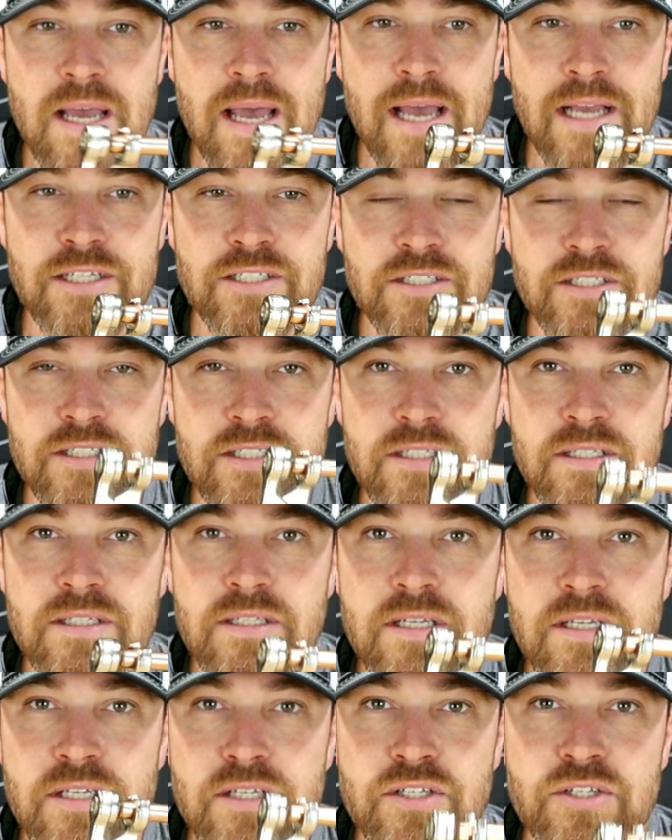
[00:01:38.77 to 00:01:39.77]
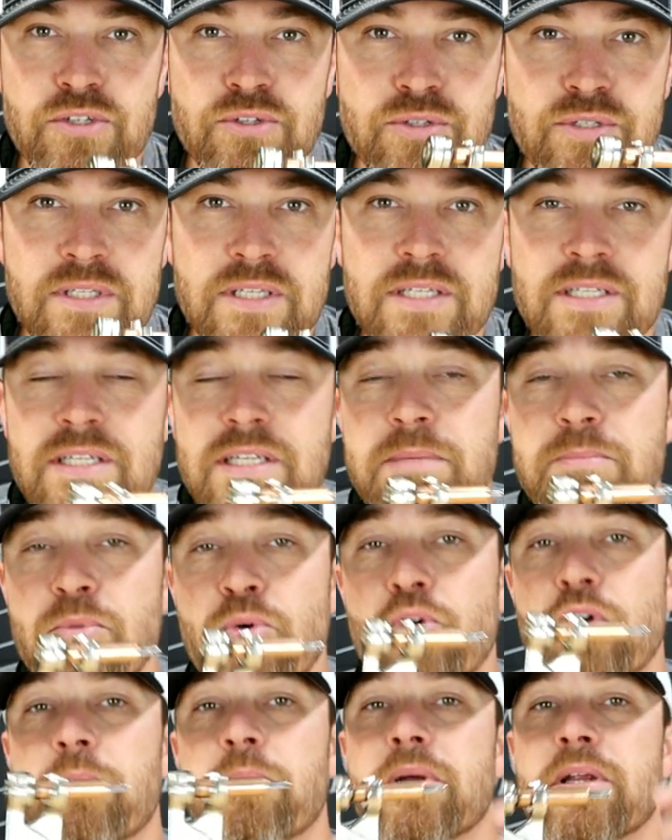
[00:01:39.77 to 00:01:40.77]
actually use these
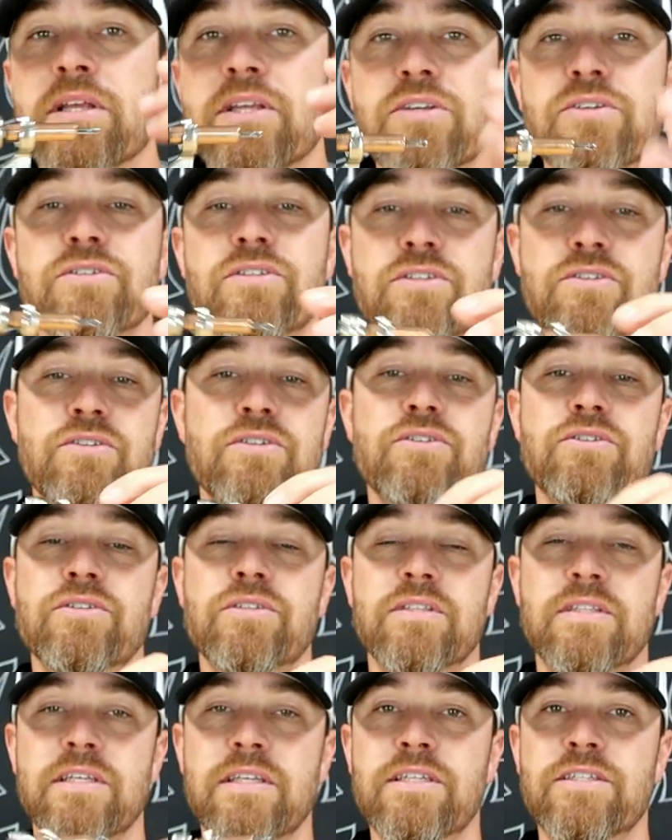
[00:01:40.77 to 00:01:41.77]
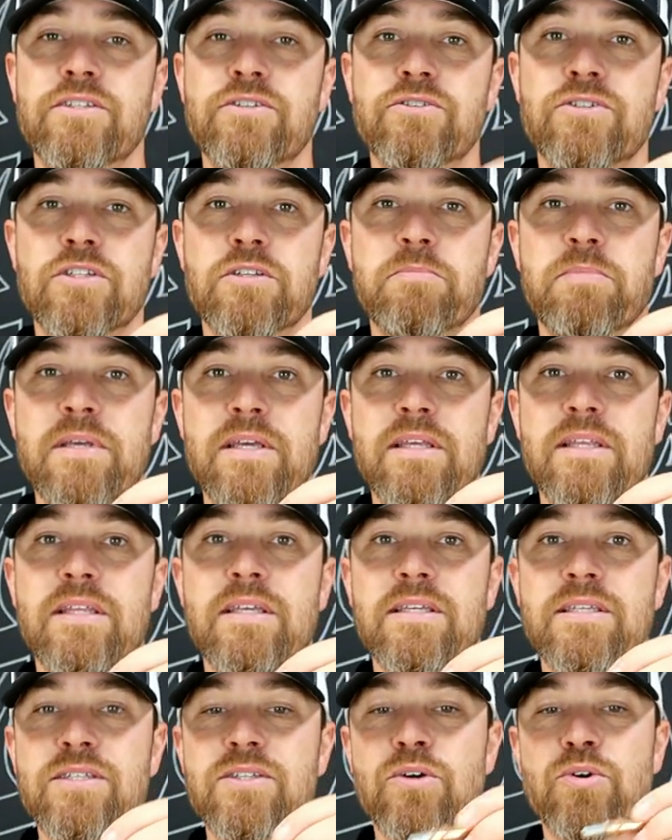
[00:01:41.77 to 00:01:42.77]
anymore, but it used to, these used to be
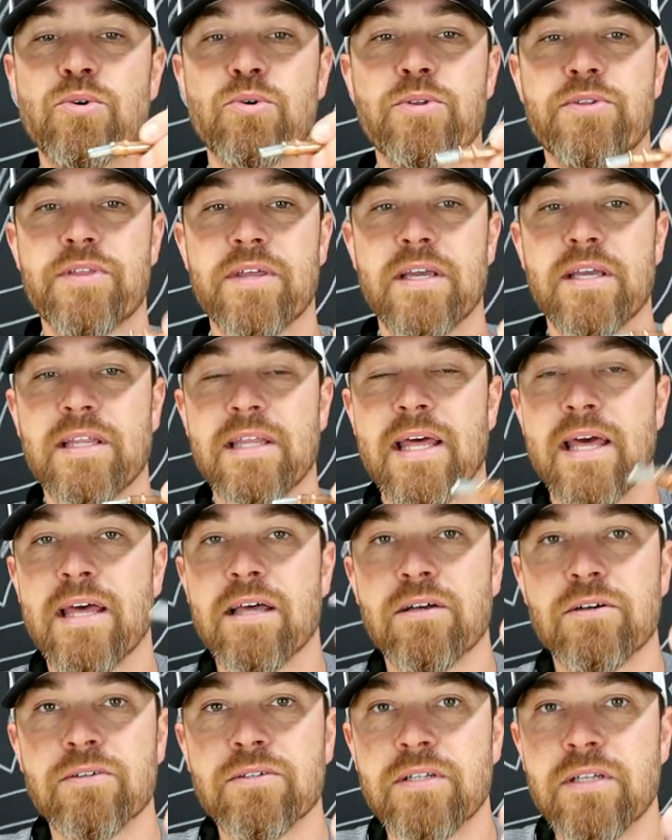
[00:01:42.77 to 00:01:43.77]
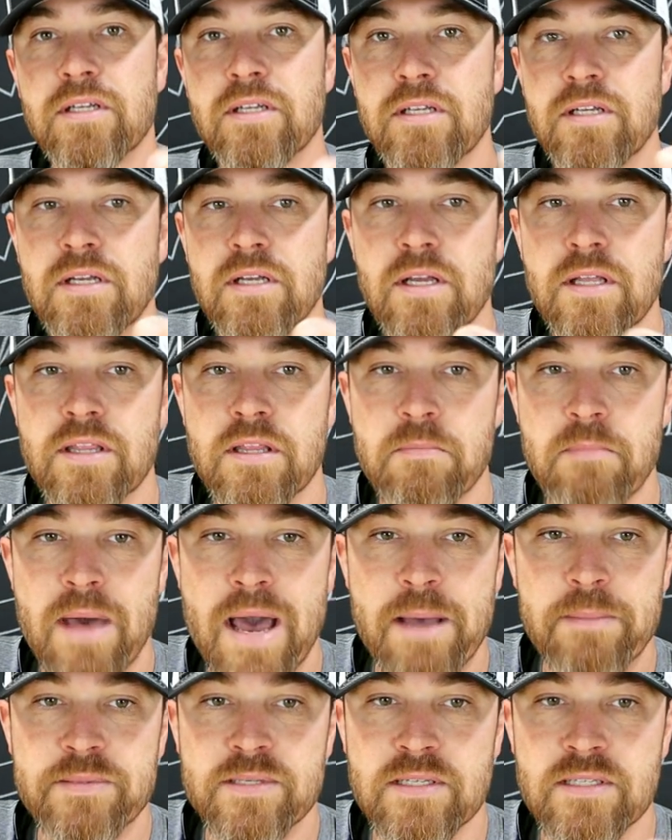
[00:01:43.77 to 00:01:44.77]
the sole thing that held the
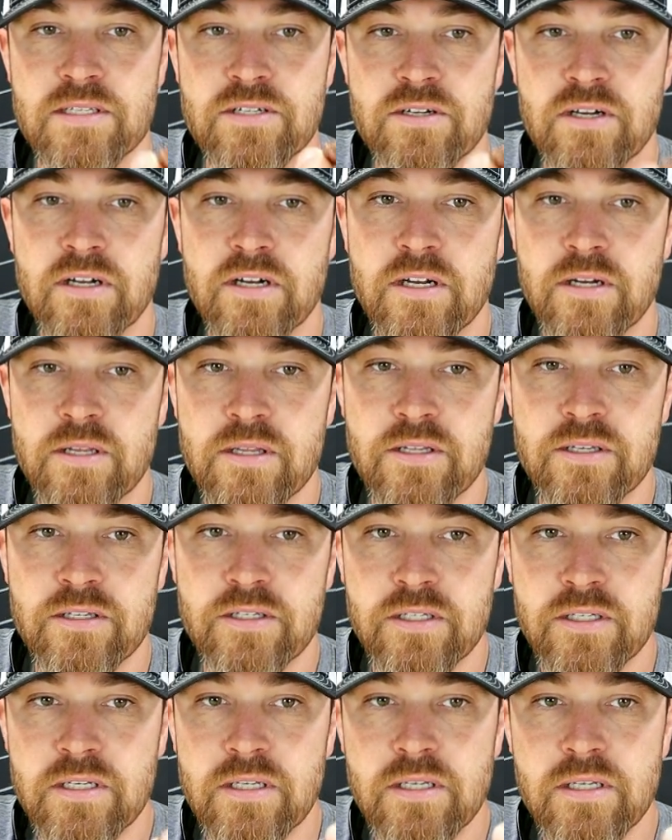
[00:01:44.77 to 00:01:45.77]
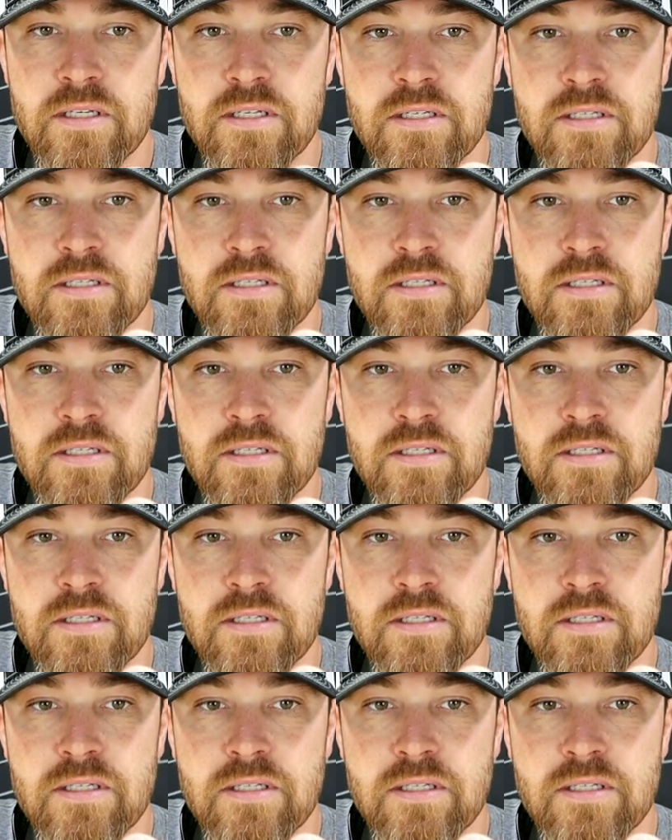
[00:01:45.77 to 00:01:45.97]
map sensor on under the hood.